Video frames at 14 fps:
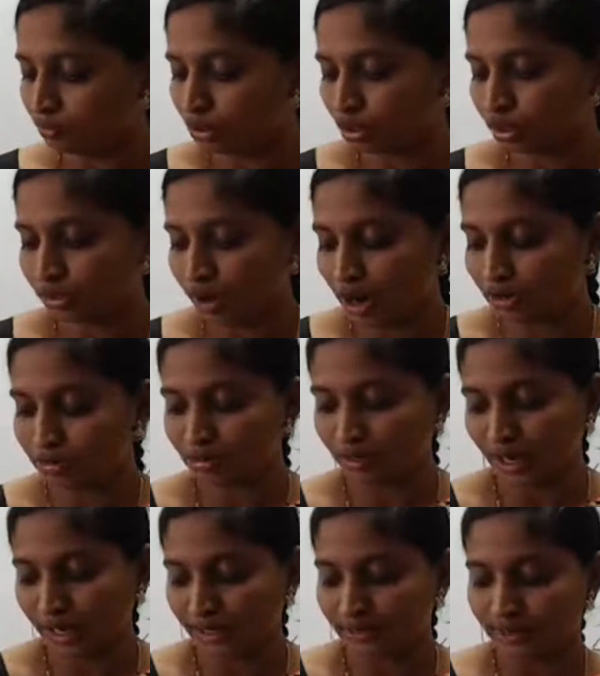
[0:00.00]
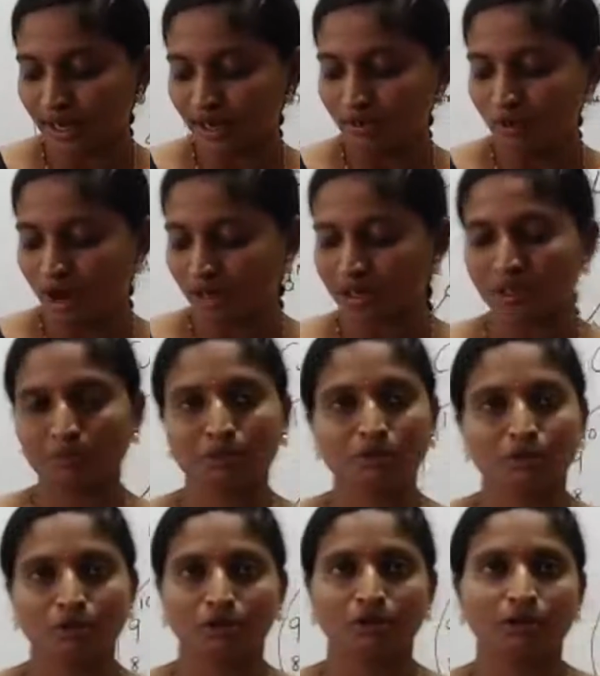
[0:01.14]
book, you have to write the what time
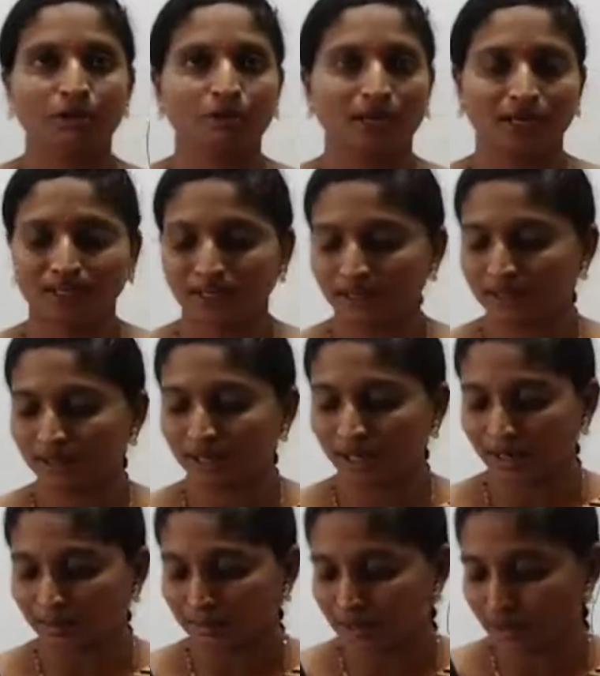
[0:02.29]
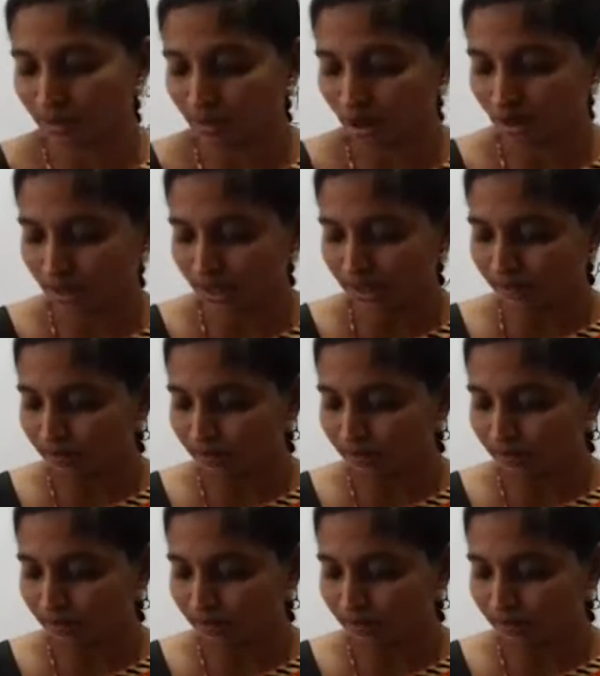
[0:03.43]
you get up in the morning